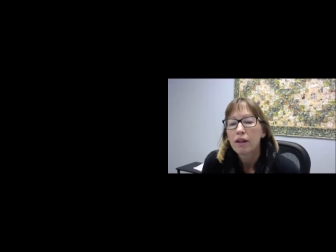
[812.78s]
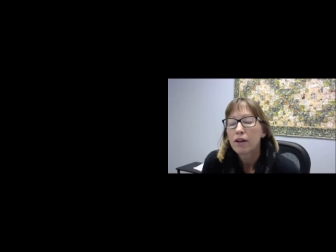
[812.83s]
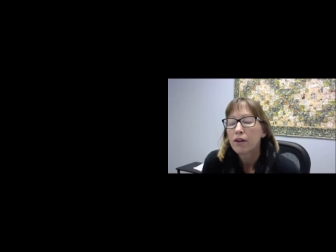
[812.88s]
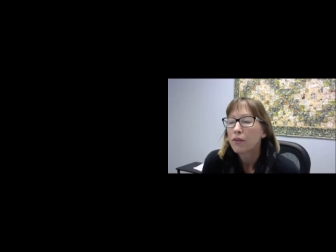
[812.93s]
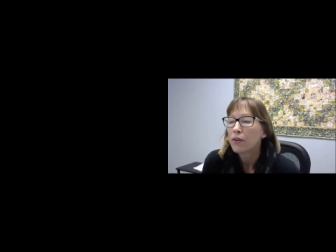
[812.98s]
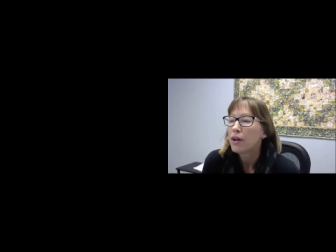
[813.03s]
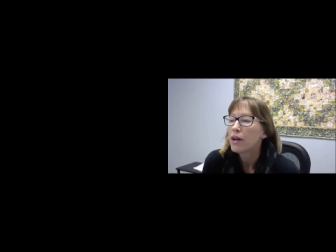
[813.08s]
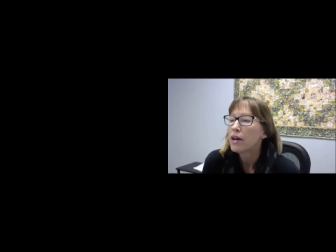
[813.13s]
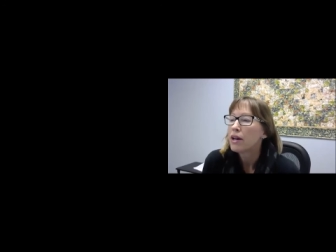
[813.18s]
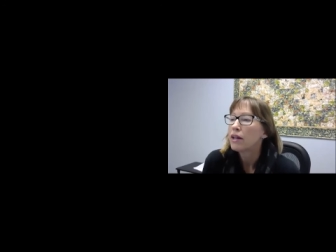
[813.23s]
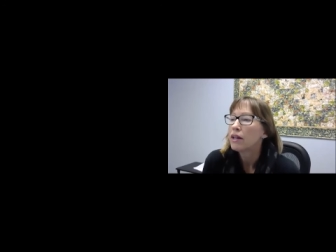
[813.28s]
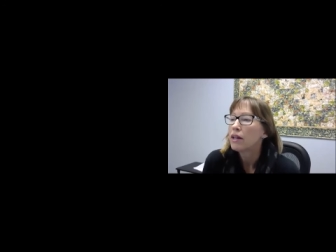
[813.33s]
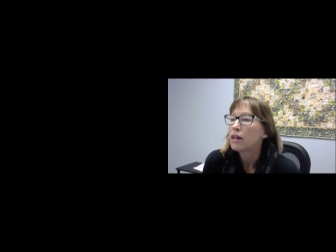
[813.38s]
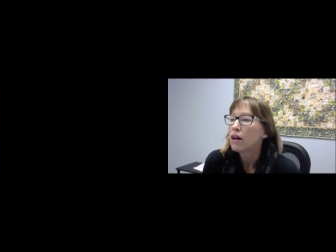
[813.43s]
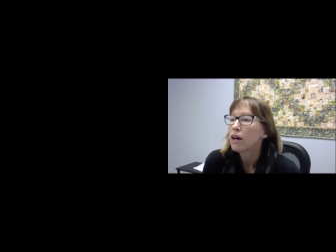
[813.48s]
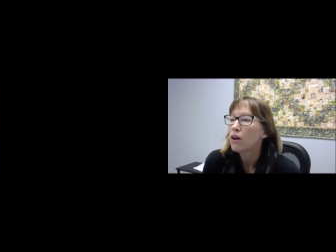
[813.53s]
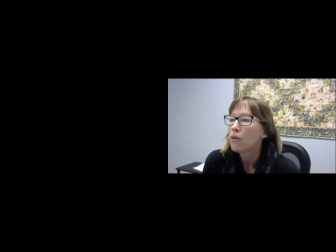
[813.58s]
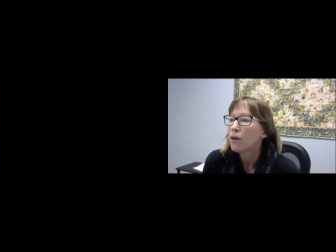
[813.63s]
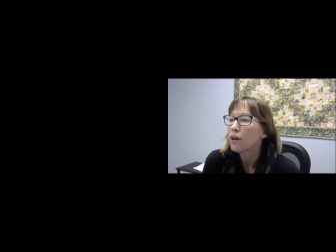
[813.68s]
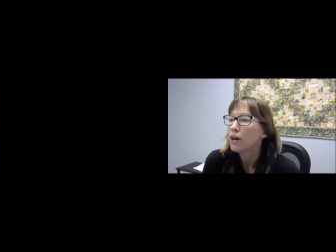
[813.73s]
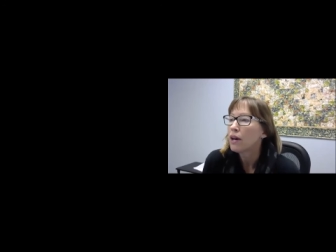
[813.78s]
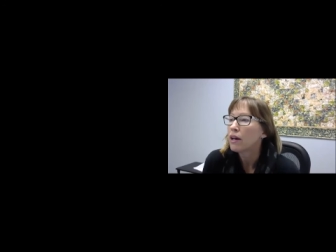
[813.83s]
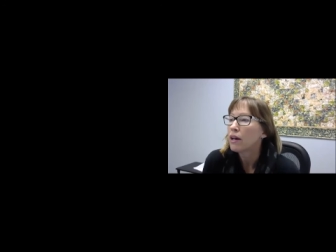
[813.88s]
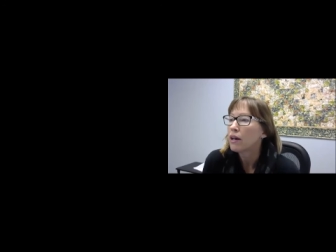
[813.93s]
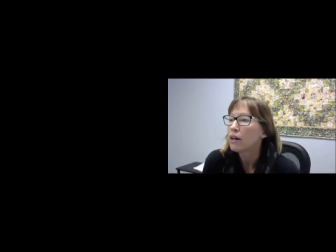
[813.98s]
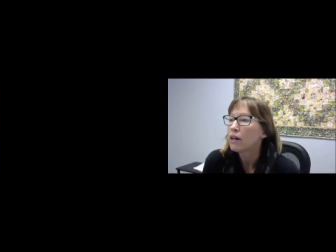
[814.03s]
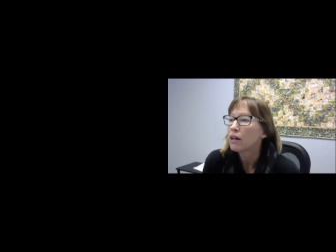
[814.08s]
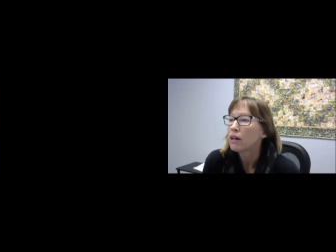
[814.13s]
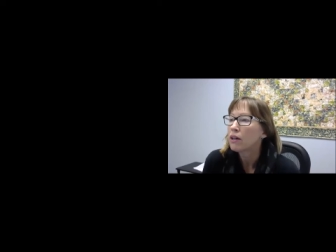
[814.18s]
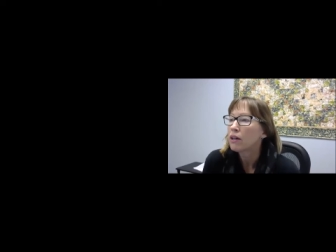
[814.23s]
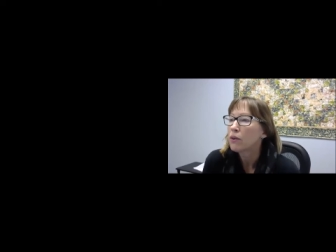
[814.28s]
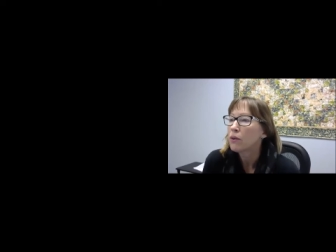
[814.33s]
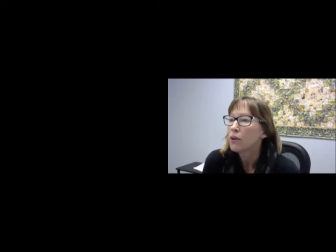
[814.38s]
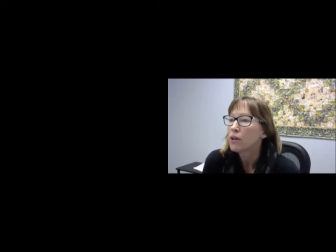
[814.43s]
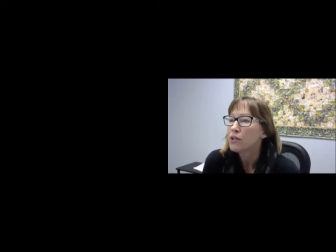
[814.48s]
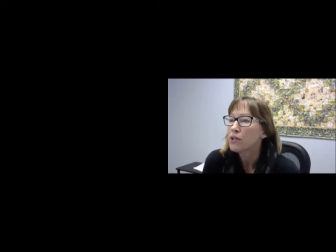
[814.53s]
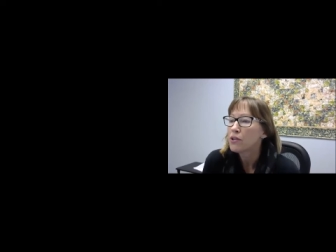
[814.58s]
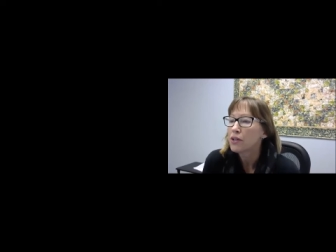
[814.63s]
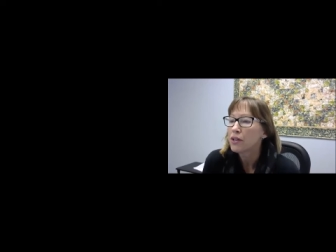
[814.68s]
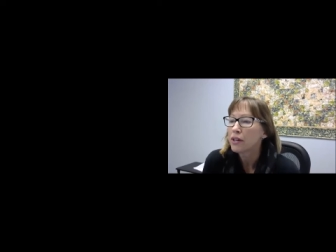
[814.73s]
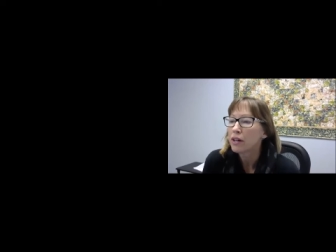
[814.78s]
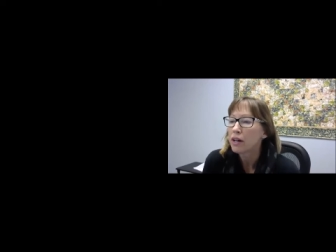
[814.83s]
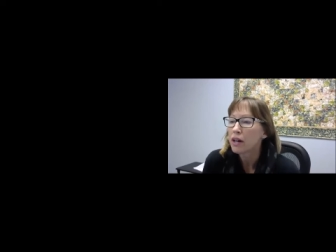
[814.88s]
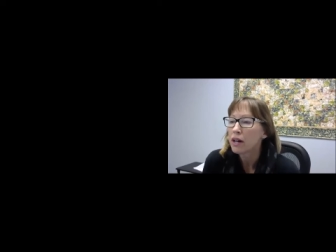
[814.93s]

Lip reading: Great. Okay, good question.